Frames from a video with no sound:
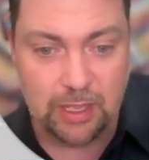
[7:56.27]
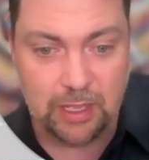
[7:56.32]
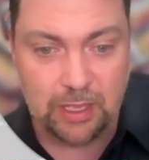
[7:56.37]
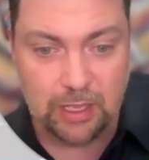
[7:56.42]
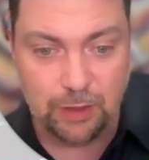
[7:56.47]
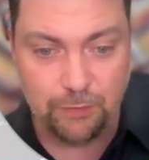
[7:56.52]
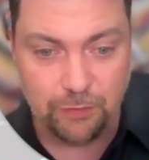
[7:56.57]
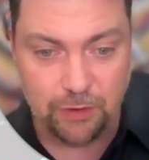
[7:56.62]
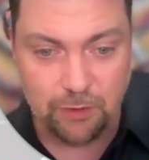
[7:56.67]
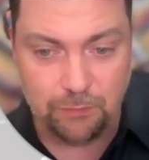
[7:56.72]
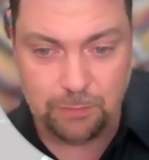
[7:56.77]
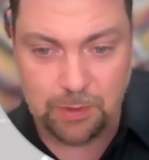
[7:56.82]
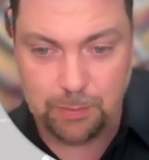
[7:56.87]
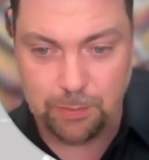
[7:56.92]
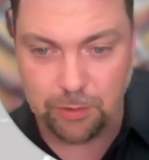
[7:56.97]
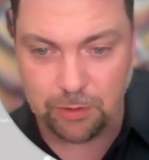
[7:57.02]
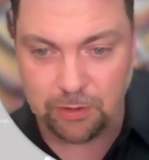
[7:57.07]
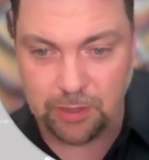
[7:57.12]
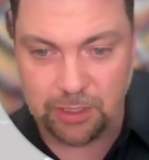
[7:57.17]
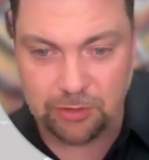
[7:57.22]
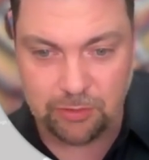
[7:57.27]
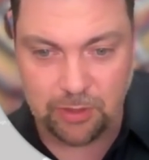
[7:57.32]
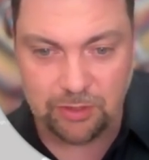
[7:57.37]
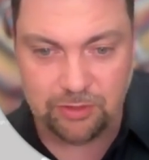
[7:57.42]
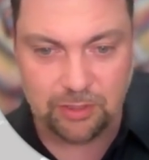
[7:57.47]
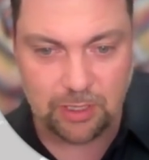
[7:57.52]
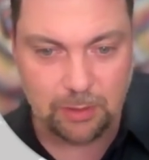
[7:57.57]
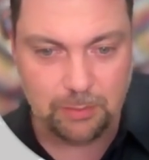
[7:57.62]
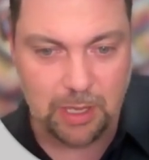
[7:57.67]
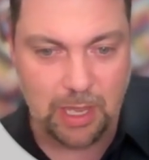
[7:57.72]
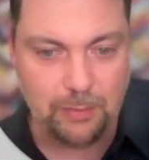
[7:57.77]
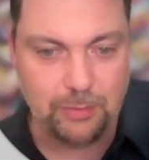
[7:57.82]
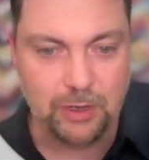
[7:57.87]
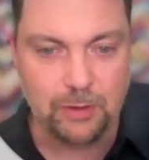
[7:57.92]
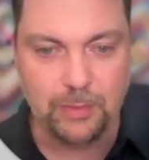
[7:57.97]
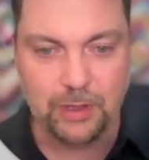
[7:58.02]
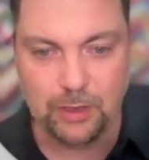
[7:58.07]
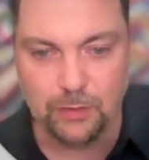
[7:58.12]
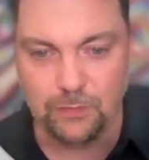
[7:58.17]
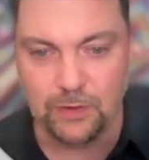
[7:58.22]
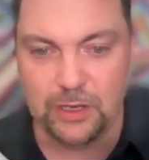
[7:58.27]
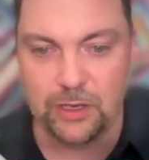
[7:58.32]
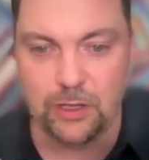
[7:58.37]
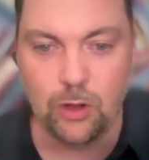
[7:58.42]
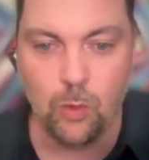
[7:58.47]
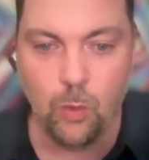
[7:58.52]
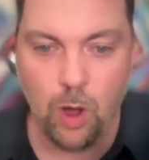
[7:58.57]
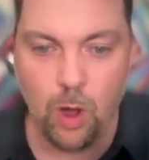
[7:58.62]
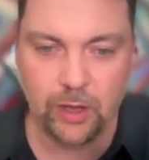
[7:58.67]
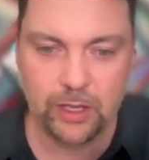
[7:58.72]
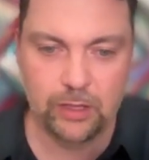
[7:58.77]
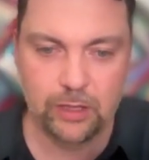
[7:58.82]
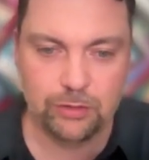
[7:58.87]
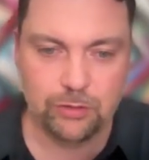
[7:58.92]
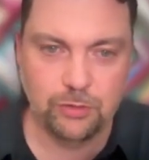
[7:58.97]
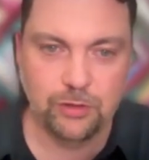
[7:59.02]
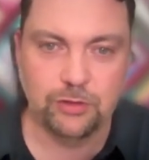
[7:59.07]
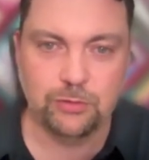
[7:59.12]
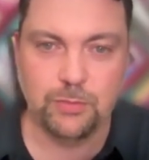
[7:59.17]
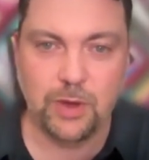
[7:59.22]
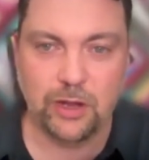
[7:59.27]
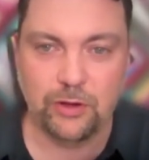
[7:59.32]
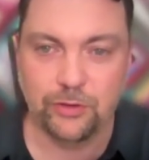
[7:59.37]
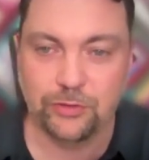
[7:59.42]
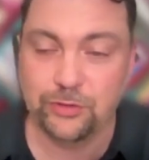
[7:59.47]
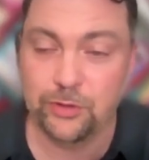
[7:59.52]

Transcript: If enough people are interested, I'd be happy to make a video walking through this model.